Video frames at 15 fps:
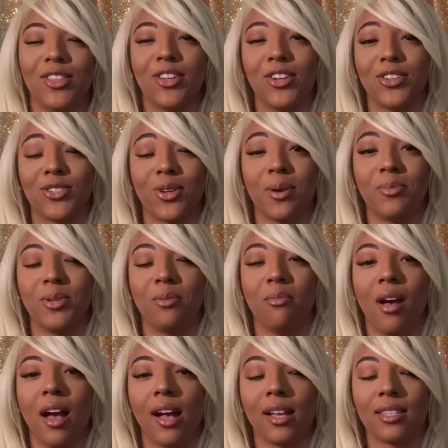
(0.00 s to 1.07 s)
the description
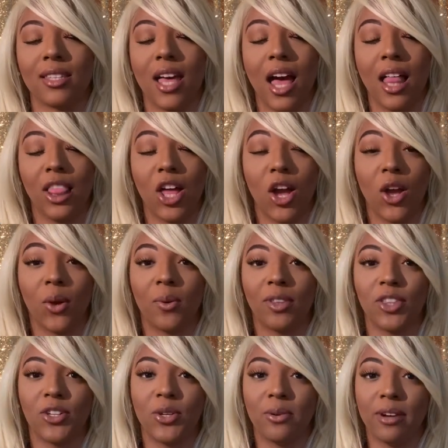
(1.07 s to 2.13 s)
box along with
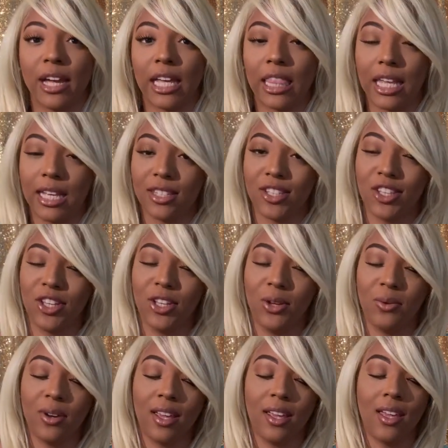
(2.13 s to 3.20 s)
the direct link to the
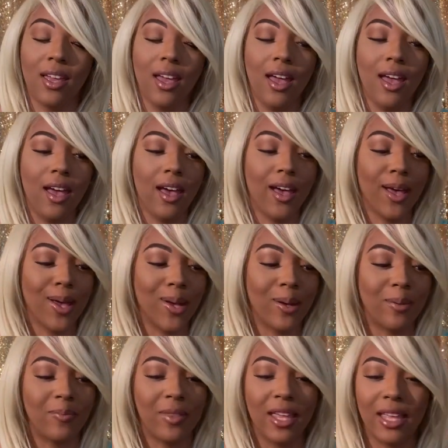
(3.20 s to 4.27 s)
unit.
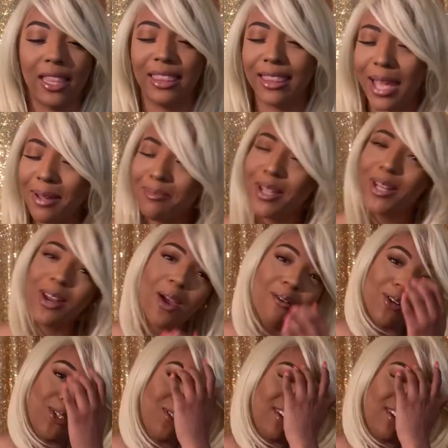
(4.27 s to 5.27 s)
Let me know what